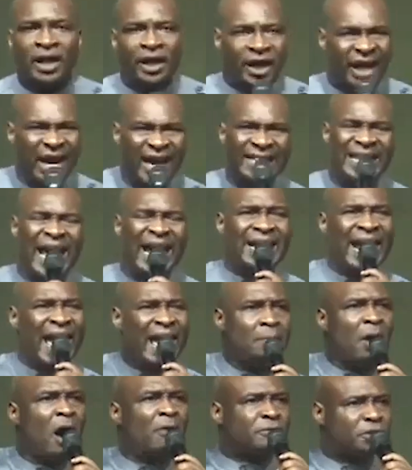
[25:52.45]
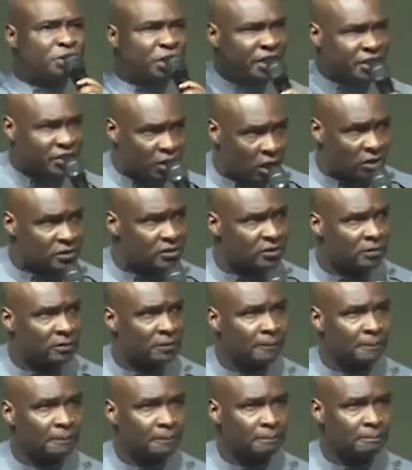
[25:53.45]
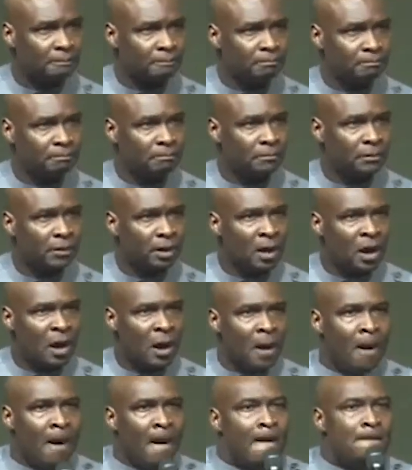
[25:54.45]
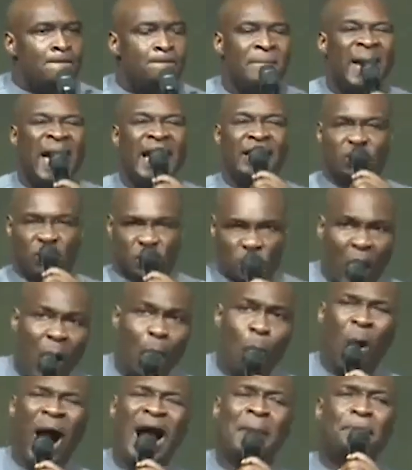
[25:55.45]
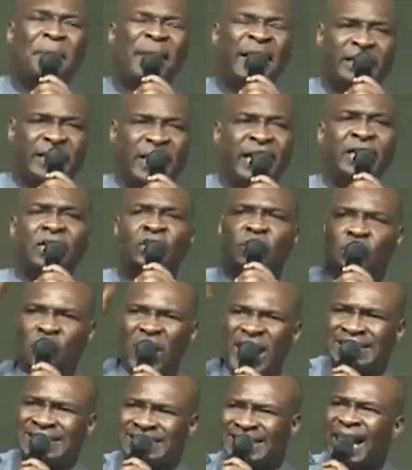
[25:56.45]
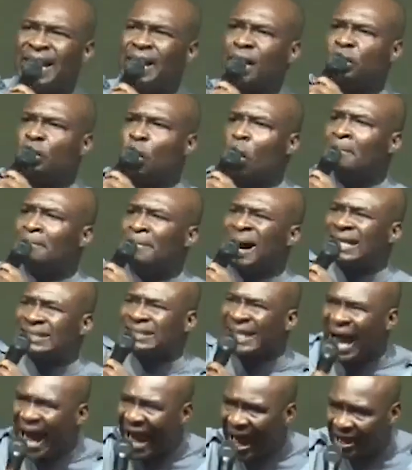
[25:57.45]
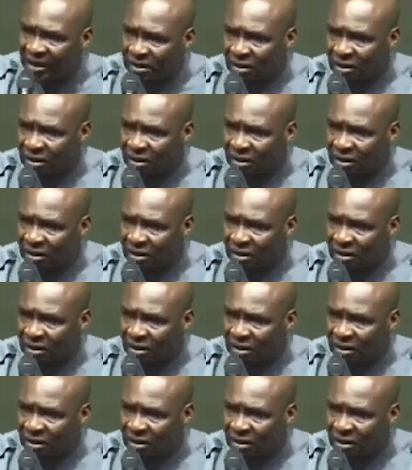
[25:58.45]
In the name of Jesus. May someone be interested in your matter.